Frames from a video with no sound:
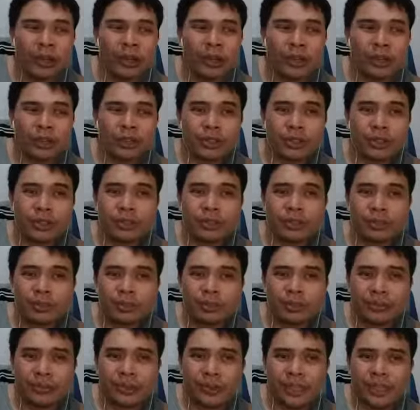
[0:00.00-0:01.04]
So
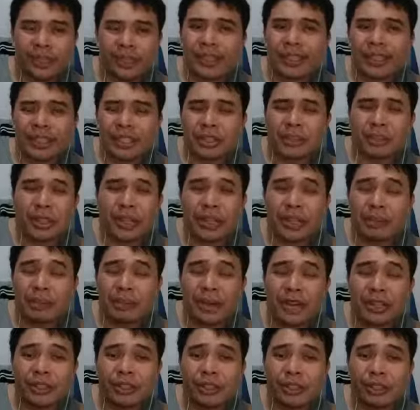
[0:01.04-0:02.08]
that's a really
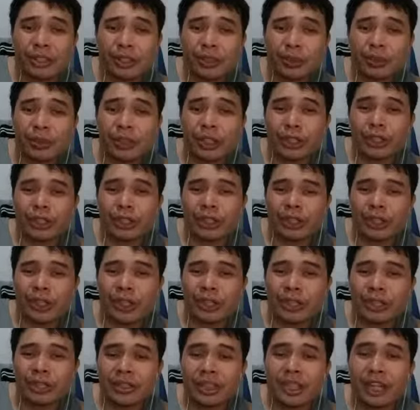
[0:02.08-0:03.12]
bad situation.
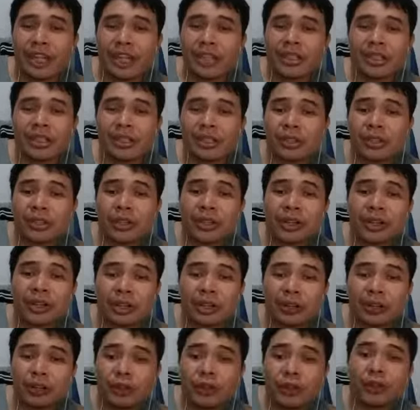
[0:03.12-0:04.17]
And chances are,
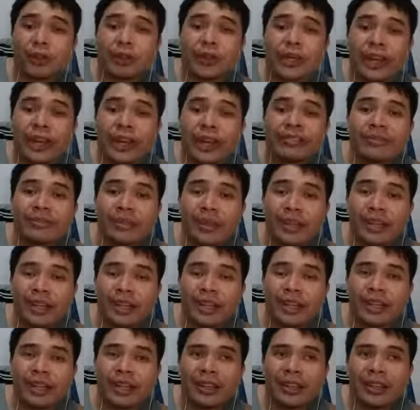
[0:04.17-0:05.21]
if you don't have
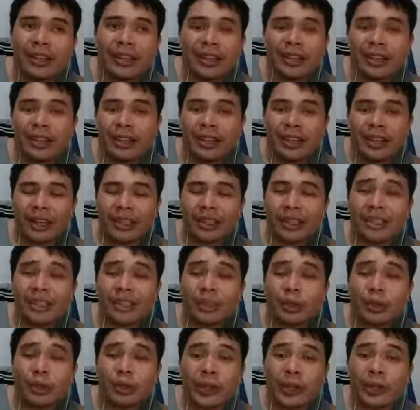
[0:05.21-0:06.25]
money, it's
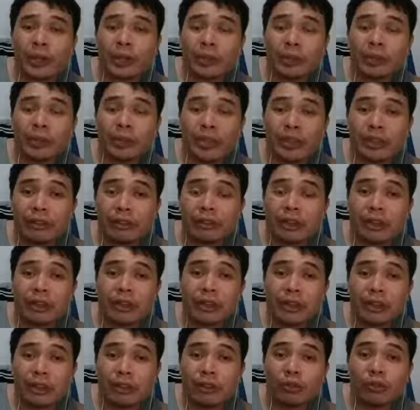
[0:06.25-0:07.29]
going to be
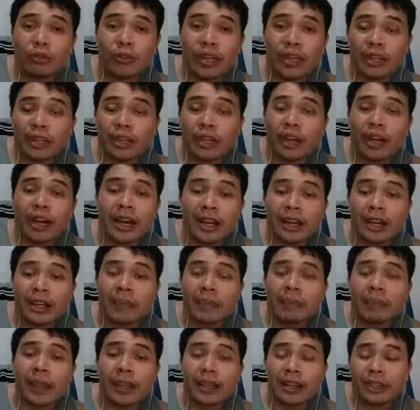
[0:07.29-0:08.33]
difficult to find a higher
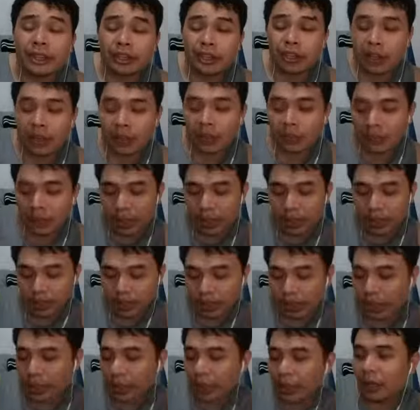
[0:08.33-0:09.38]
paying job.
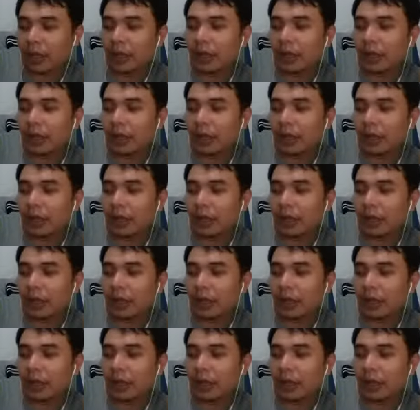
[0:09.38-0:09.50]
Okay?